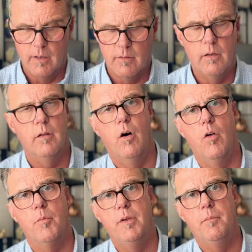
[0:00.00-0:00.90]
and
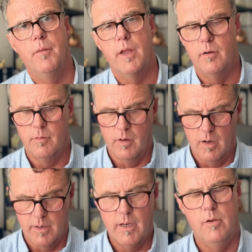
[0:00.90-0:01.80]
all the people that are
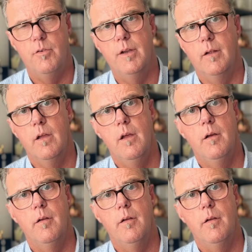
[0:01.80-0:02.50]
uh, hindering